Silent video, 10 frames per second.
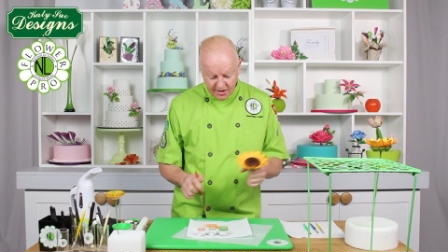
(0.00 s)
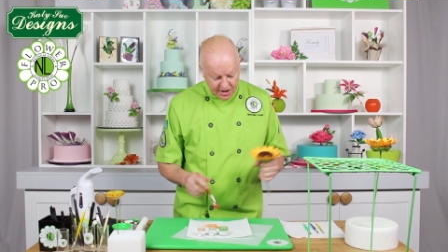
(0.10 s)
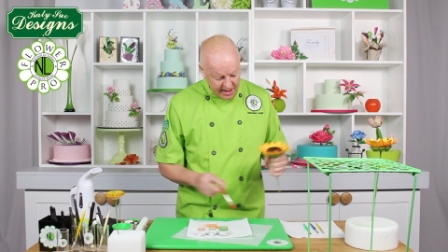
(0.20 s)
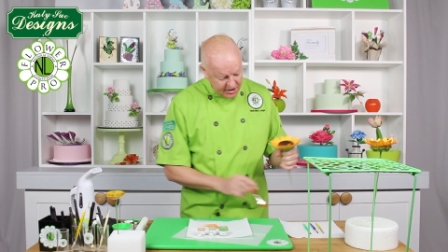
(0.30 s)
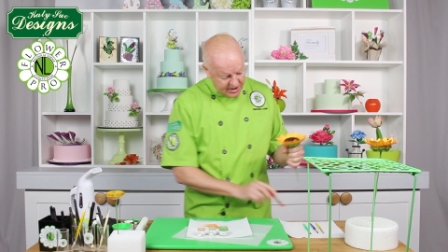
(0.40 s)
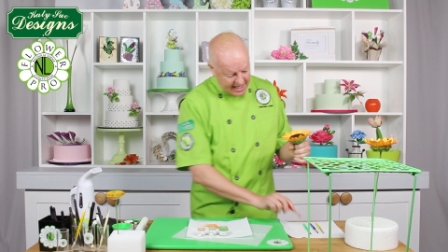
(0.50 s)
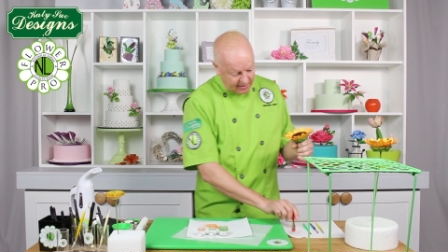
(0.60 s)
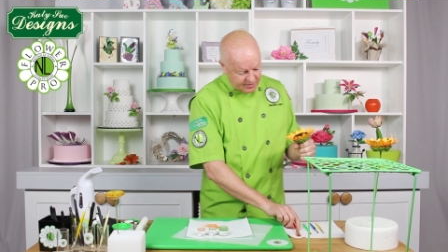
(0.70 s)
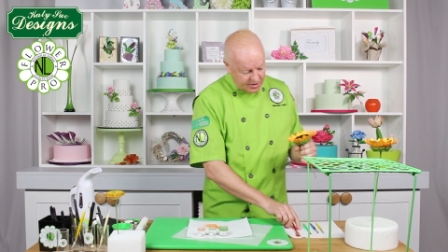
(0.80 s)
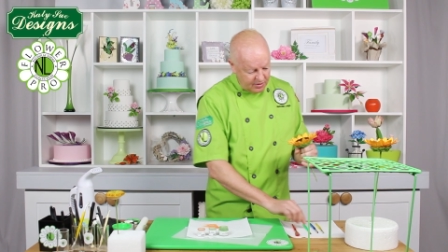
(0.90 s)
to change
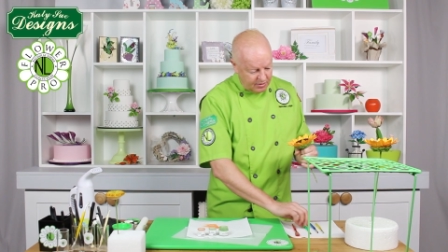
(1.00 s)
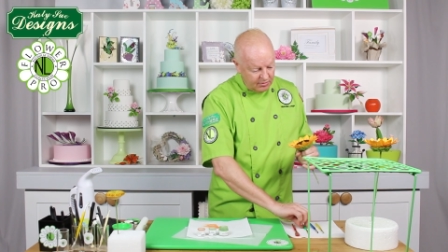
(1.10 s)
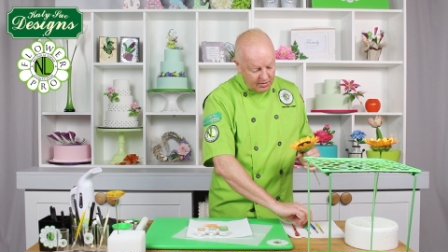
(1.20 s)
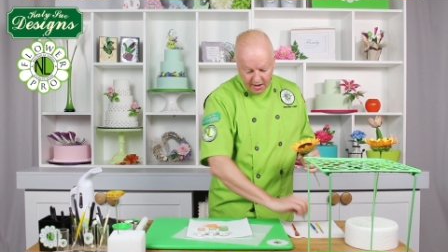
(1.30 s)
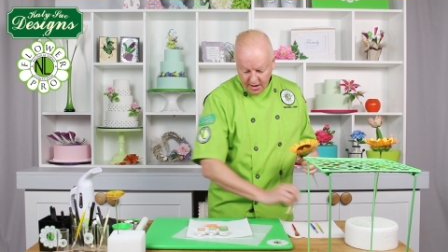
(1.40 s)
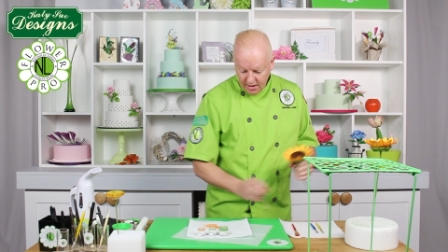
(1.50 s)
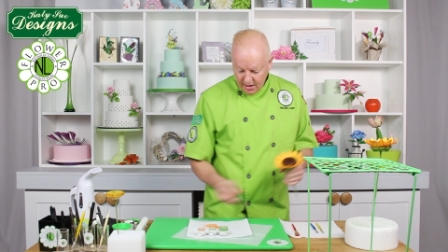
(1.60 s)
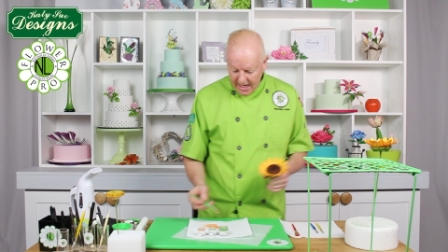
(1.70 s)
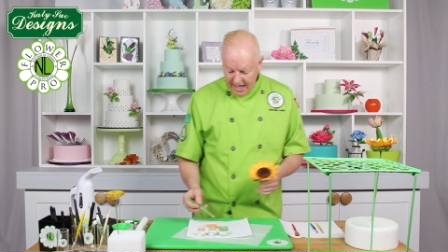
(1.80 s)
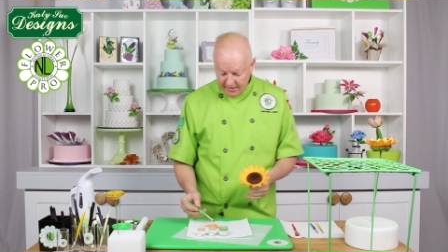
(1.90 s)
out to
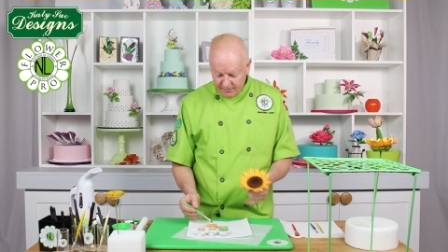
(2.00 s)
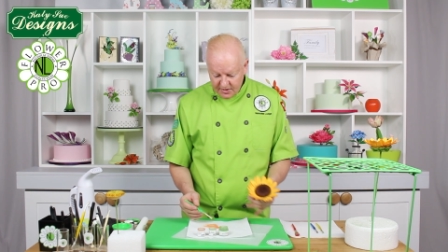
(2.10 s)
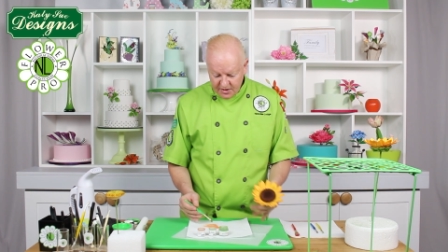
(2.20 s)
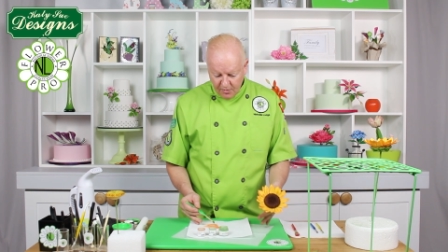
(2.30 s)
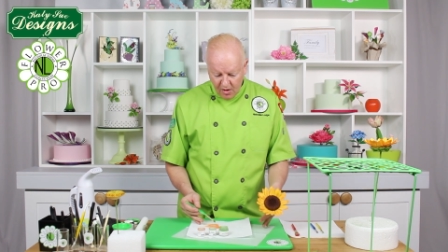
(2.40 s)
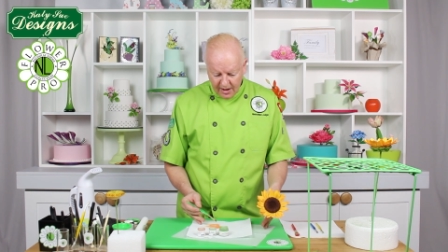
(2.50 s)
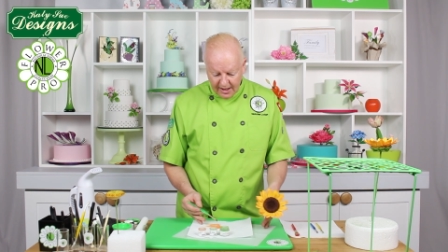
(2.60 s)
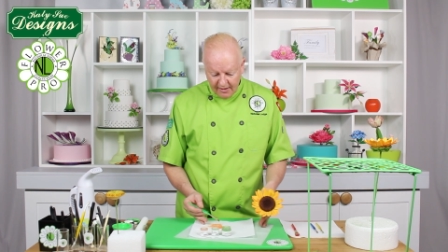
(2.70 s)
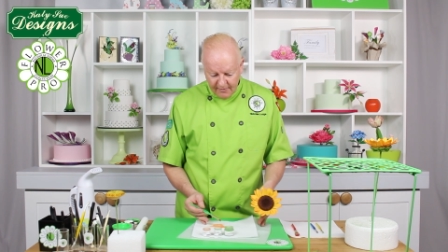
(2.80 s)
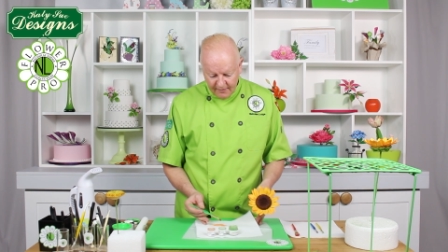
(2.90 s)
a
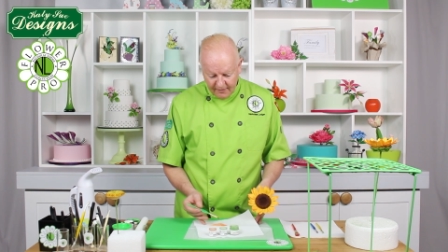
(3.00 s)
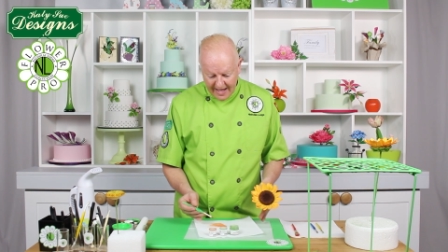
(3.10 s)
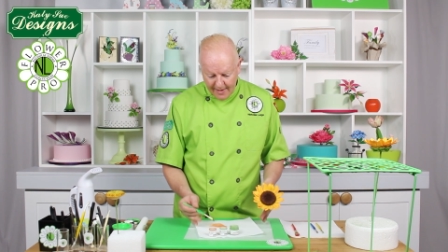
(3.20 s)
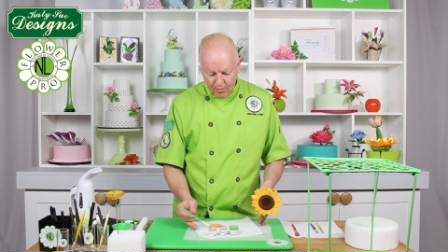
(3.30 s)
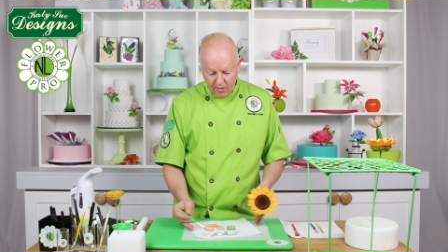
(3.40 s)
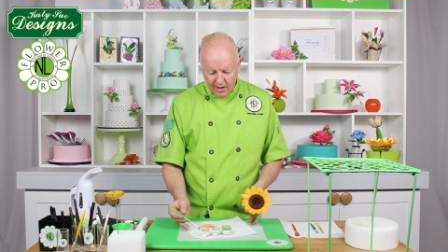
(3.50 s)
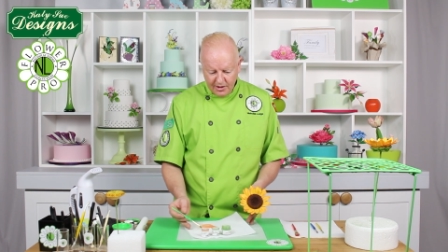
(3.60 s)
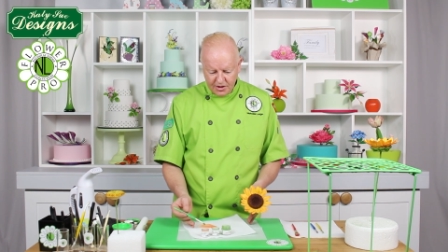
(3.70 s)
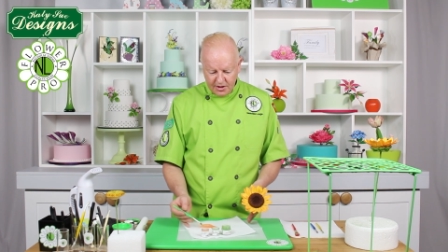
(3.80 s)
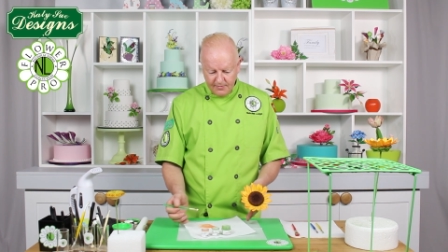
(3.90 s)
smaller flat
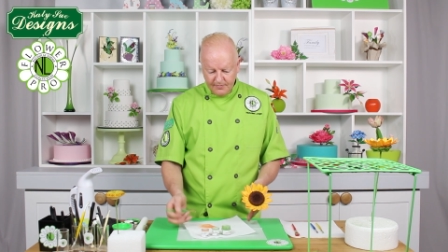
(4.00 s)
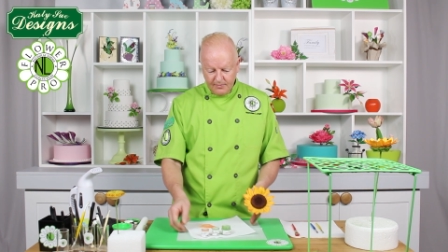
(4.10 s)
brush.